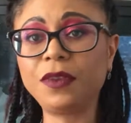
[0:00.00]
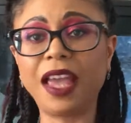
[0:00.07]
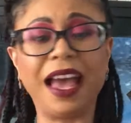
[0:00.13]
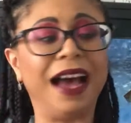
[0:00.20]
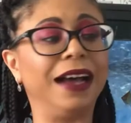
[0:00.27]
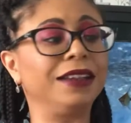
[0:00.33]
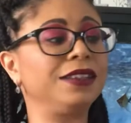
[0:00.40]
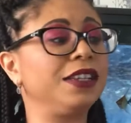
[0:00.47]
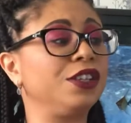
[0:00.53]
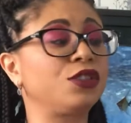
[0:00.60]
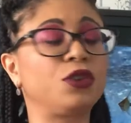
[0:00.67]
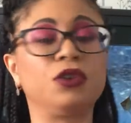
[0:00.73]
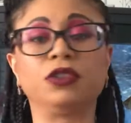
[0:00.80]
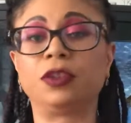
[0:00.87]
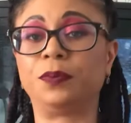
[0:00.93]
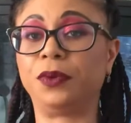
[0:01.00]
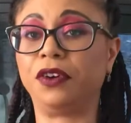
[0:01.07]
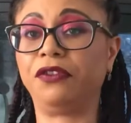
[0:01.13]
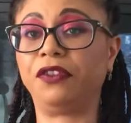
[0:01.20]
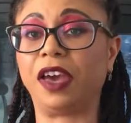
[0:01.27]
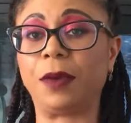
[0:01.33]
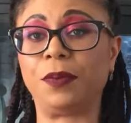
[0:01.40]
and it's called a
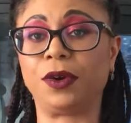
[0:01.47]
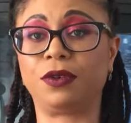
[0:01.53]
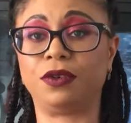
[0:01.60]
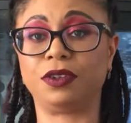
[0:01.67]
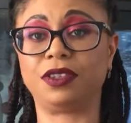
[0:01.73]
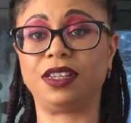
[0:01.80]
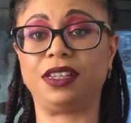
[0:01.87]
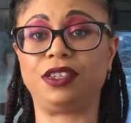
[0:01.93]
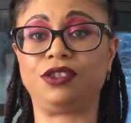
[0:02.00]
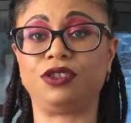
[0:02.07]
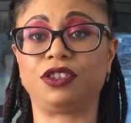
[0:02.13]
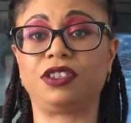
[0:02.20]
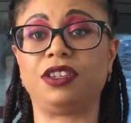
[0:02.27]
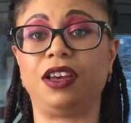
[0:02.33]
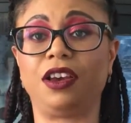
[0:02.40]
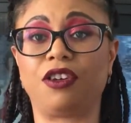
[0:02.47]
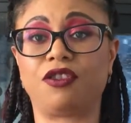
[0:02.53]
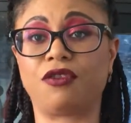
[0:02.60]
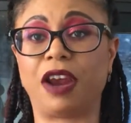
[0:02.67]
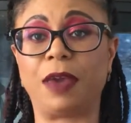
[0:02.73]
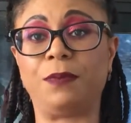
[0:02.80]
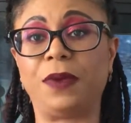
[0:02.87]
buffet because it's just a
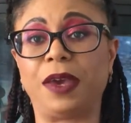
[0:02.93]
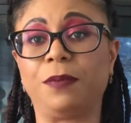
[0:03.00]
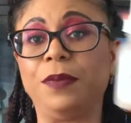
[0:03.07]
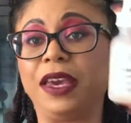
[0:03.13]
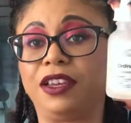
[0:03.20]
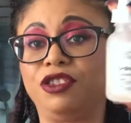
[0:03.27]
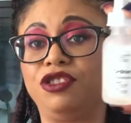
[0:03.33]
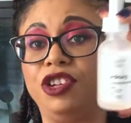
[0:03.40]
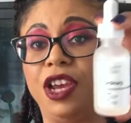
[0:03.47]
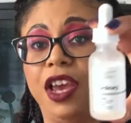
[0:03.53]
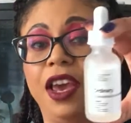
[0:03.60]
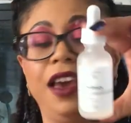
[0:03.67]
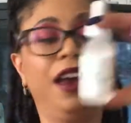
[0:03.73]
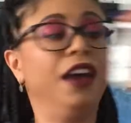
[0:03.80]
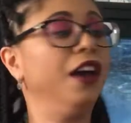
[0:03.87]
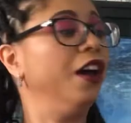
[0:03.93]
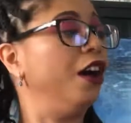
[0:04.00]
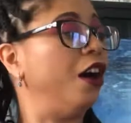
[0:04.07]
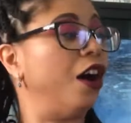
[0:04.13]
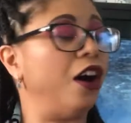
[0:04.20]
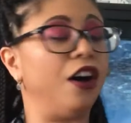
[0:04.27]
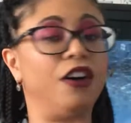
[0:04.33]
great big mixture
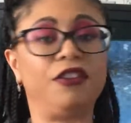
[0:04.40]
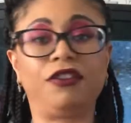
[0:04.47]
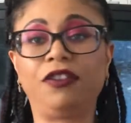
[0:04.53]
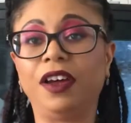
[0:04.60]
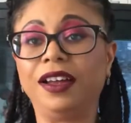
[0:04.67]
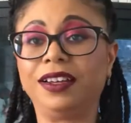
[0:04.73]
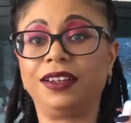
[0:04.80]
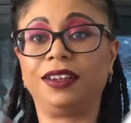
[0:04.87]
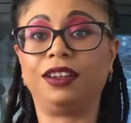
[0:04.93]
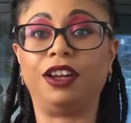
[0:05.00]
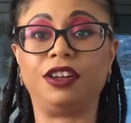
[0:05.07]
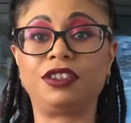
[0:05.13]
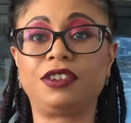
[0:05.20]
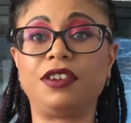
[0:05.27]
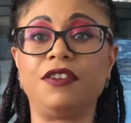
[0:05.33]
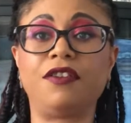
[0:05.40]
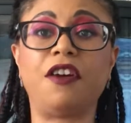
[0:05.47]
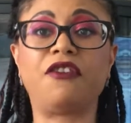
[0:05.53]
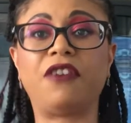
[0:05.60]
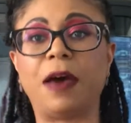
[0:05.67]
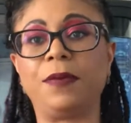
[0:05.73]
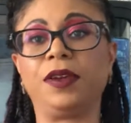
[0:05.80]
of lots of
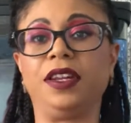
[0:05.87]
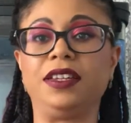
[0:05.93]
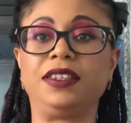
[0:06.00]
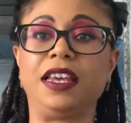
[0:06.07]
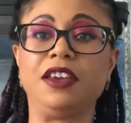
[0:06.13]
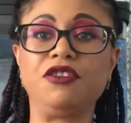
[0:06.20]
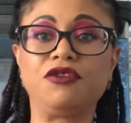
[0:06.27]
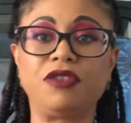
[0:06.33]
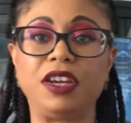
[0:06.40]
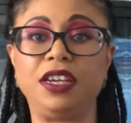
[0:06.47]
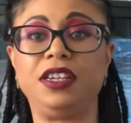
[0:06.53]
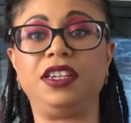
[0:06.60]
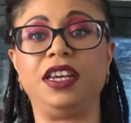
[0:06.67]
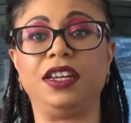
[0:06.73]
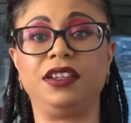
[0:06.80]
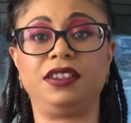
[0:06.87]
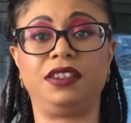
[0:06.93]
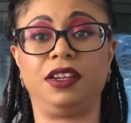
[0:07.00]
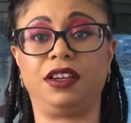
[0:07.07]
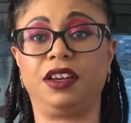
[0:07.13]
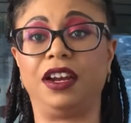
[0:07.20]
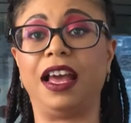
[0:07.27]
fabulous ingredients that are
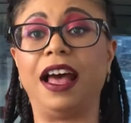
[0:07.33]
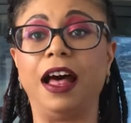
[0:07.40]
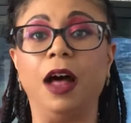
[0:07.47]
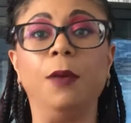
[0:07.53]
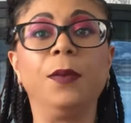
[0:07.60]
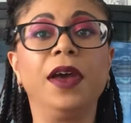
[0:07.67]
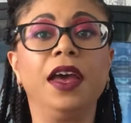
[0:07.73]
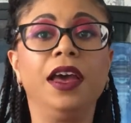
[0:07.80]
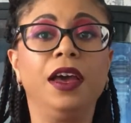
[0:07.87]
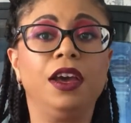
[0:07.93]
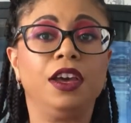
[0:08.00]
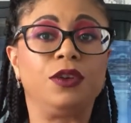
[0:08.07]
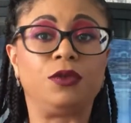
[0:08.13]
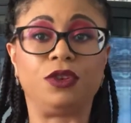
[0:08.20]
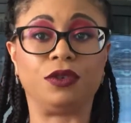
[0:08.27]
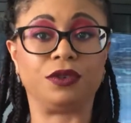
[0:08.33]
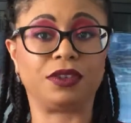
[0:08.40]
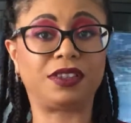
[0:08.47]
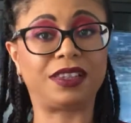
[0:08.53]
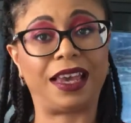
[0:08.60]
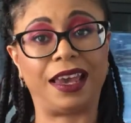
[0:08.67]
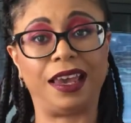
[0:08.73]
going to help your
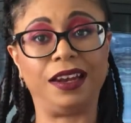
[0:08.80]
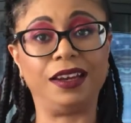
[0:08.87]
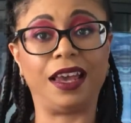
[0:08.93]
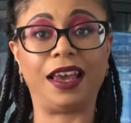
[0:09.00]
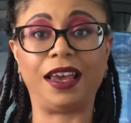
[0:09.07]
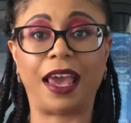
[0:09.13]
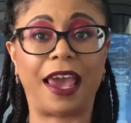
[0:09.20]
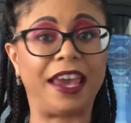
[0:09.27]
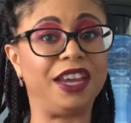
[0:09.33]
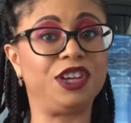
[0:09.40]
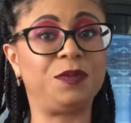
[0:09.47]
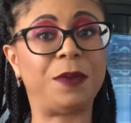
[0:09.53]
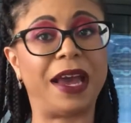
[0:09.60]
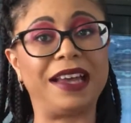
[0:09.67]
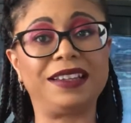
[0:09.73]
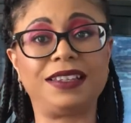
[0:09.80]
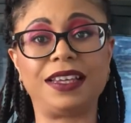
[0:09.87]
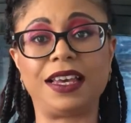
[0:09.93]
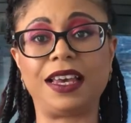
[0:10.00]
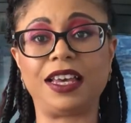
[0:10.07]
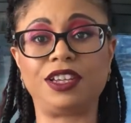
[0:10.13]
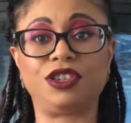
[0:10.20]
skin age
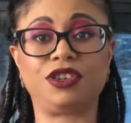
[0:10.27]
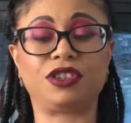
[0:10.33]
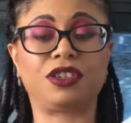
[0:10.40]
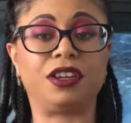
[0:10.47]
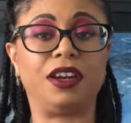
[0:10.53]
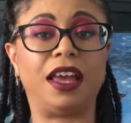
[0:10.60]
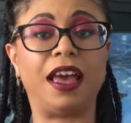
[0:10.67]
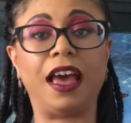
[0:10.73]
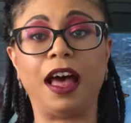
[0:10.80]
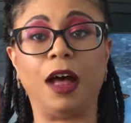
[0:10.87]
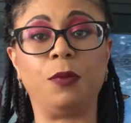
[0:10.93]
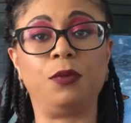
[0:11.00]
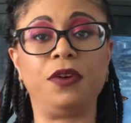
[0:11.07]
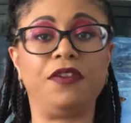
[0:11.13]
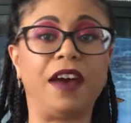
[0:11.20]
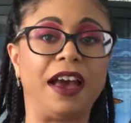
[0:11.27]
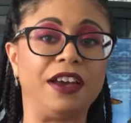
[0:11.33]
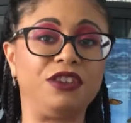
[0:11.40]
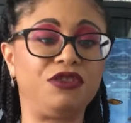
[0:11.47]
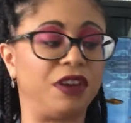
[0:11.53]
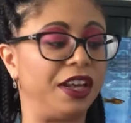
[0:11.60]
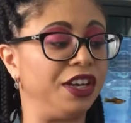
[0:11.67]
better, just going to help with
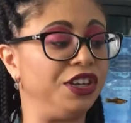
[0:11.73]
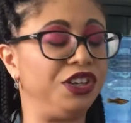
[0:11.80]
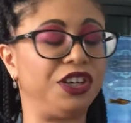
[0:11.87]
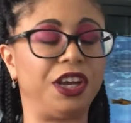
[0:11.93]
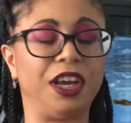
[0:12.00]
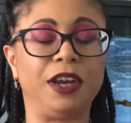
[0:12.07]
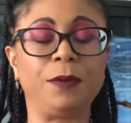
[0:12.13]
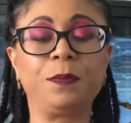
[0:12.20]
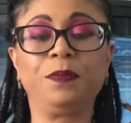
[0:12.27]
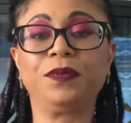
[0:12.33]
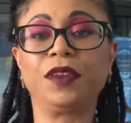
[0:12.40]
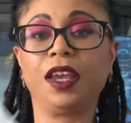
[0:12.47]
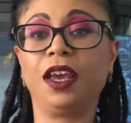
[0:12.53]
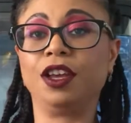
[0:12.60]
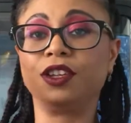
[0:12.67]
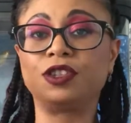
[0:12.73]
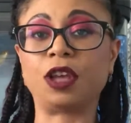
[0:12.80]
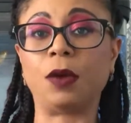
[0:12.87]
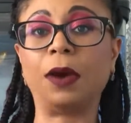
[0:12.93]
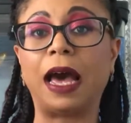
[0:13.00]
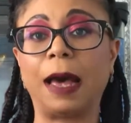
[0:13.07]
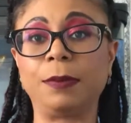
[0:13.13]
hydration. So
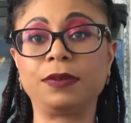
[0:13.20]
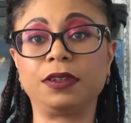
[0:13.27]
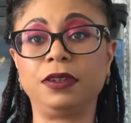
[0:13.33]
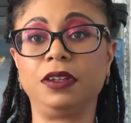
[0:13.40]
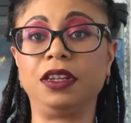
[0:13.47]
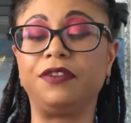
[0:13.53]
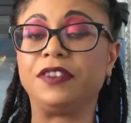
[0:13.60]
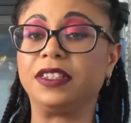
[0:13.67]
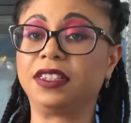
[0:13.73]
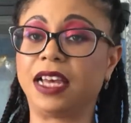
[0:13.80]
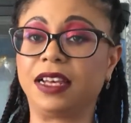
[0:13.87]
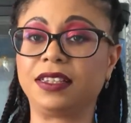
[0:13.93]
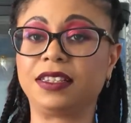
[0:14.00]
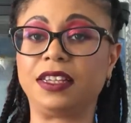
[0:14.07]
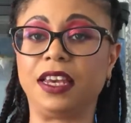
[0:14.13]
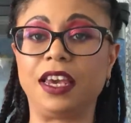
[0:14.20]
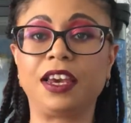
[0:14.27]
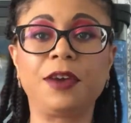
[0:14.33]
absolutely fantastic.